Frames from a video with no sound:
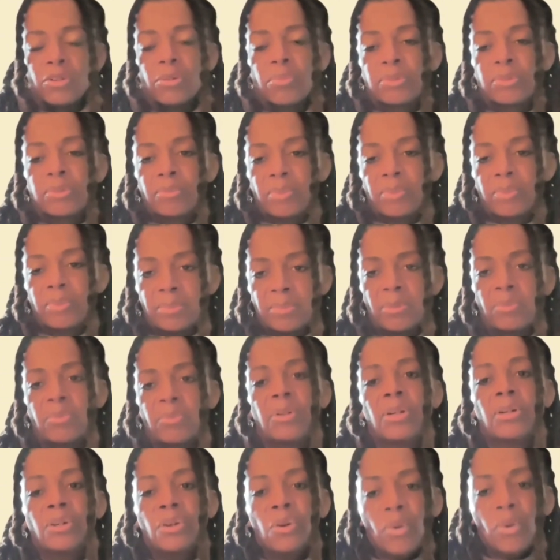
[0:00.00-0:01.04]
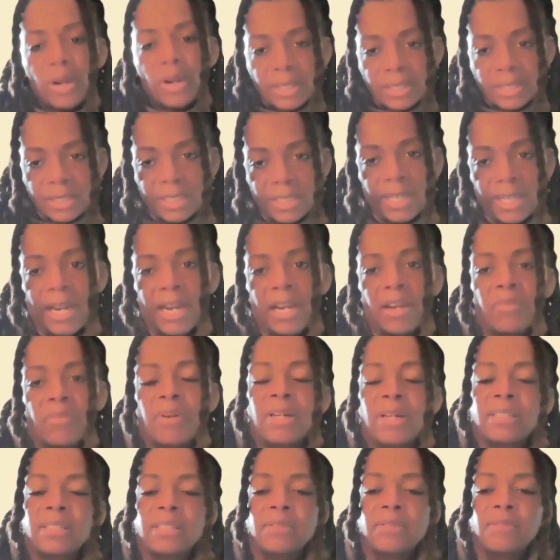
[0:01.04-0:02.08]
groups of people, we're going to see higher
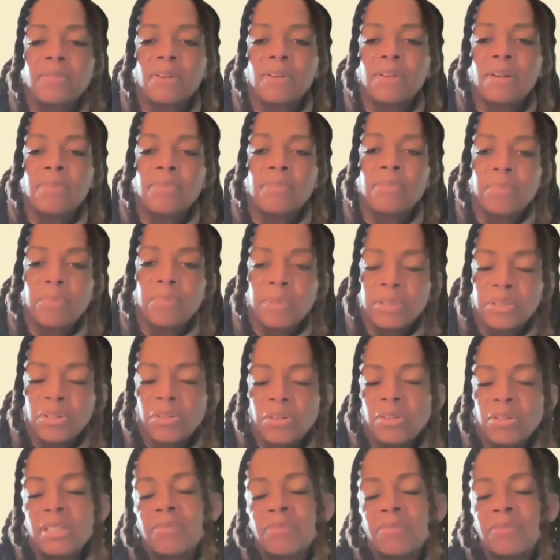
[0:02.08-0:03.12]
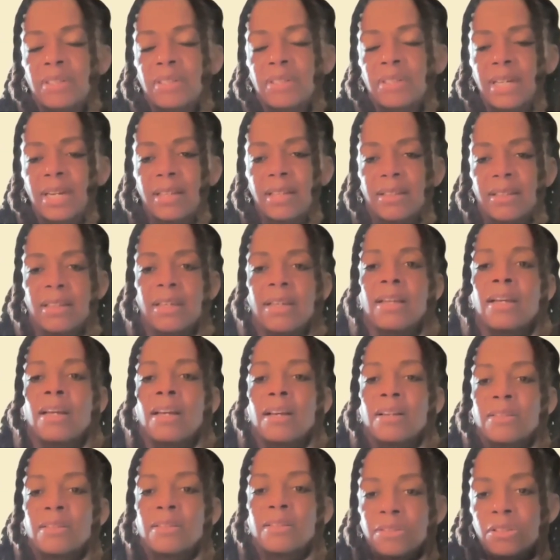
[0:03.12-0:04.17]
rates of maternal and infant death
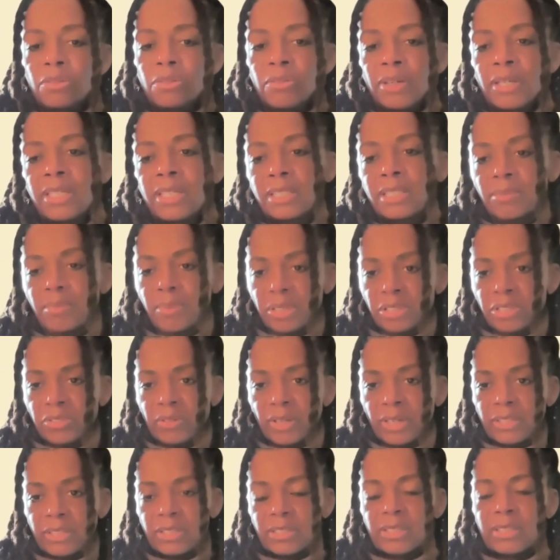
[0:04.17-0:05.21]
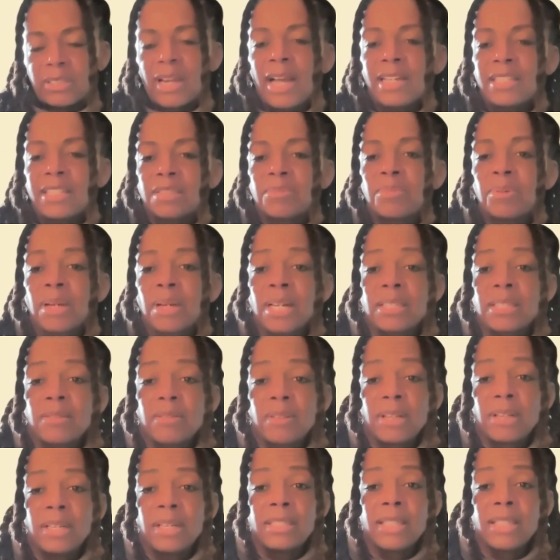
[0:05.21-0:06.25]
during his administration, not just because
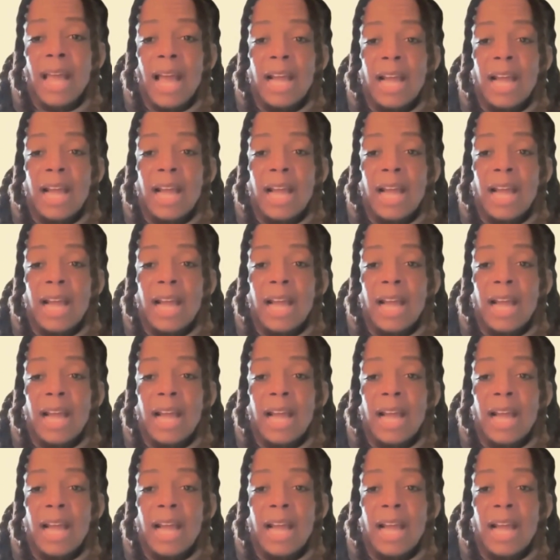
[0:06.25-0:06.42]
of his